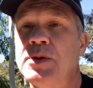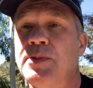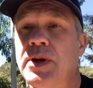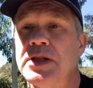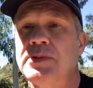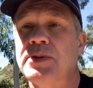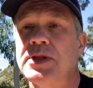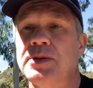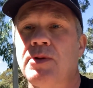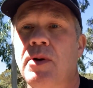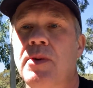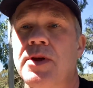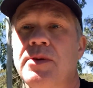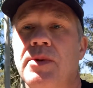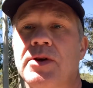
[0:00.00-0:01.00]
Busby is
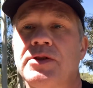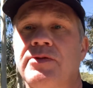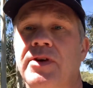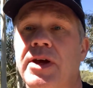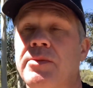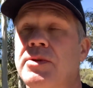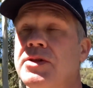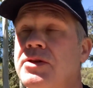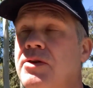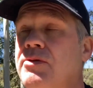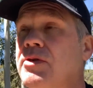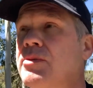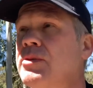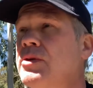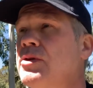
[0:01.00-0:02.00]
probably the most famous of
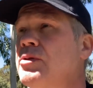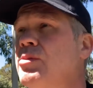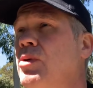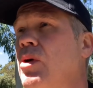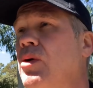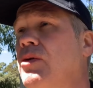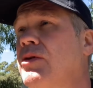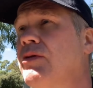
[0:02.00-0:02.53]
them and who brought